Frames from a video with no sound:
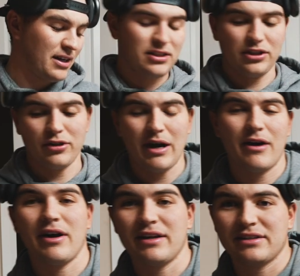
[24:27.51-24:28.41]
to go
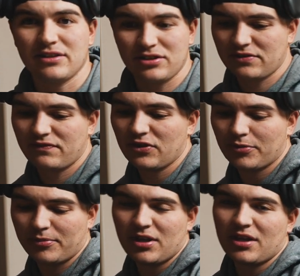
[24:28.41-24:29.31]
out and to just
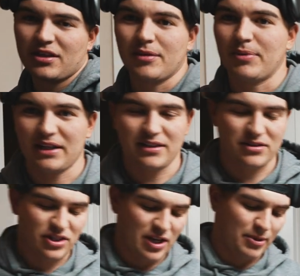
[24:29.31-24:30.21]
film the Black
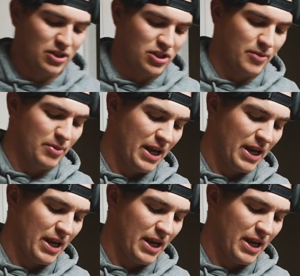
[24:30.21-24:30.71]
Desert Championship.